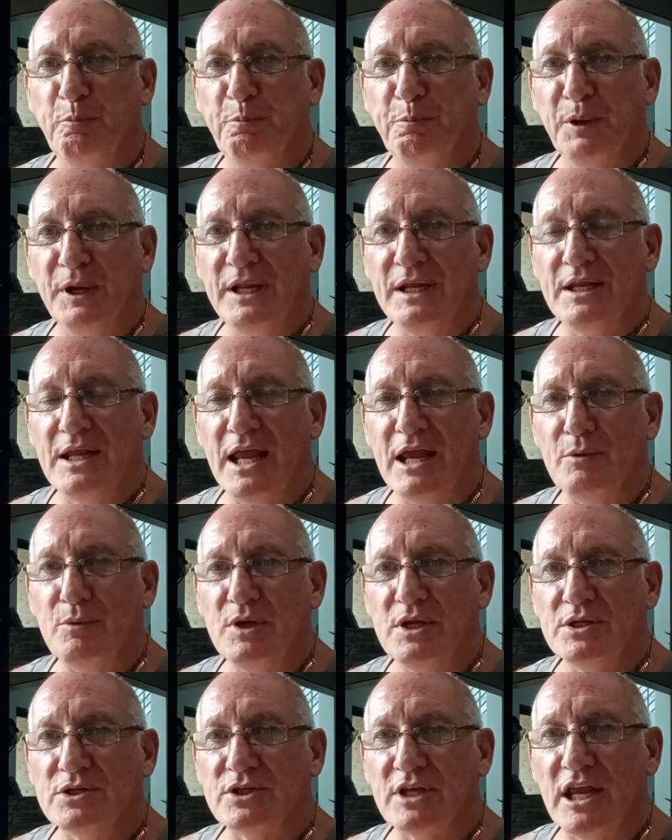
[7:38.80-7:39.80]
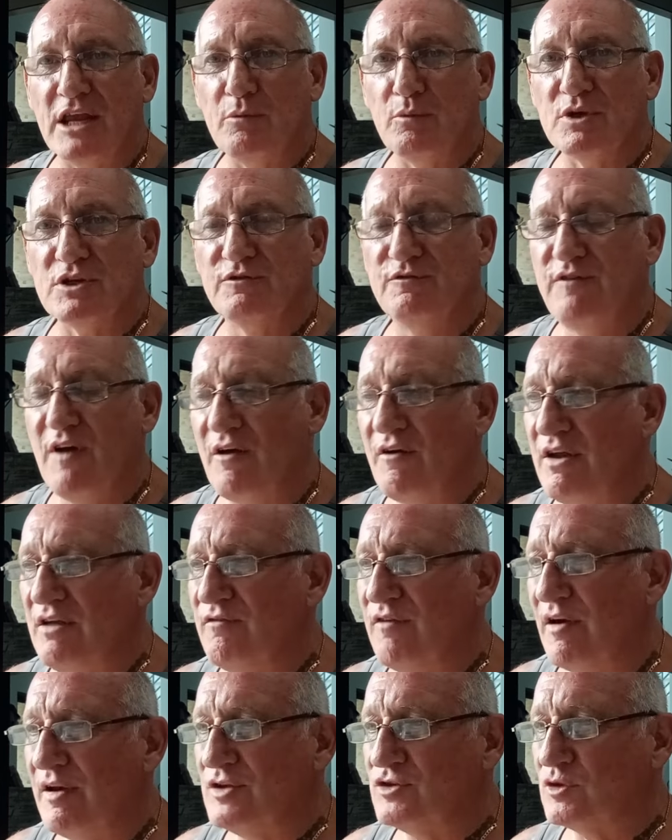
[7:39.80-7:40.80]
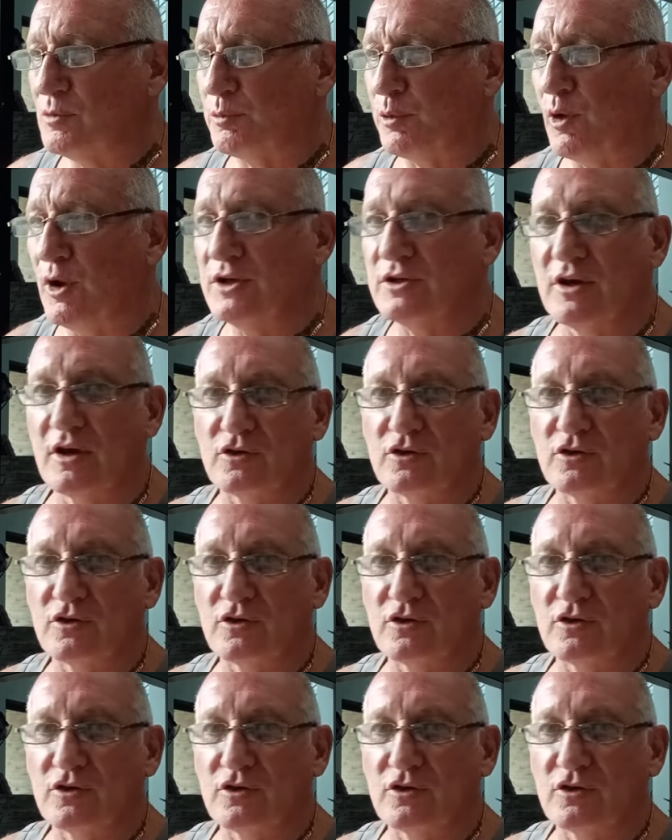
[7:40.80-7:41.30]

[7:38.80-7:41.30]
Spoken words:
But it was very, very surprising